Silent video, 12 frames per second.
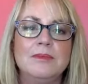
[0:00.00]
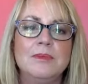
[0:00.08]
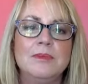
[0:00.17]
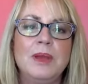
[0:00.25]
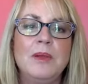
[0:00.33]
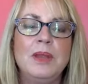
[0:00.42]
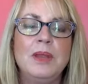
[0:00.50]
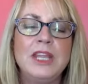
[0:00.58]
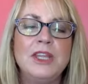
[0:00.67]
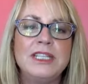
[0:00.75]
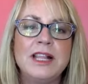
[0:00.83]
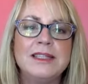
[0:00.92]
And
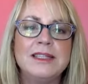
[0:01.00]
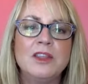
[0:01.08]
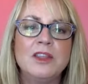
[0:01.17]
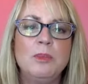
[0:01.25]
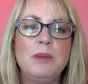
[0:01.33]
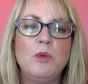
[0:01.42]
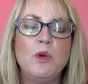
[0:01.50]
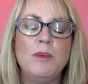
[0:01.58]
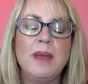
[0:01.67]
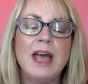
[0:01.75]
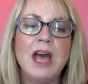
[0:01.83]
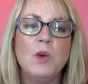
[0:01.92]
can you tell us a little bit more
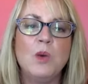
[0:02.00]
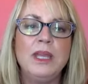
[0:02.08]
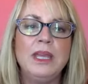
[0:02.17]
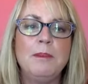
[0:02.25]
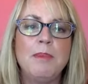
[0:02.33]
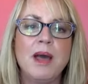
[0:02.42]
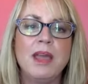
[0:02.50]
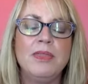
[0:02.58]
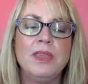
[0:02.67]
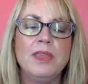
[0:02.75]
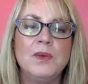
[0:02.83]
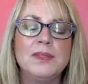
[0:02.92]
about how we
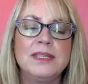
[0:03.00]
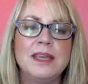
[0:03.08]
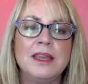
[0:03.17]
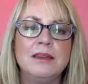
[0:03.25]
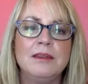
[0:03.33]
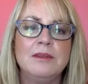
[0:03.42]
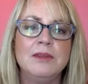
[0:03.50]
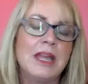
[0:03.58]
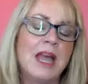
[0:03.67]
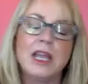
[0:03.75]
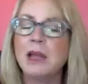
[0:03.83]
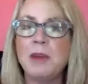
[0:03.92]
combine those and
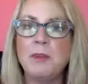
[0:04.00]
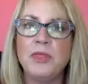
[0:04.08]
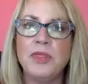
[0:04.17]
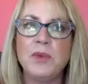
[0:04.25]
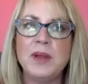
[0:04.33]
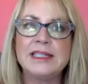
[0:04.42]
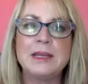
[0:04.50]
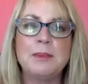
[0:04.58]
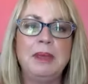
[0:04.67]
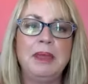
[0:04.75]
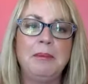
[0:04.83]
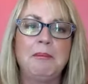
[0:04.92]
come up with the
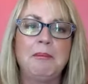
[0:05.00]
recipe?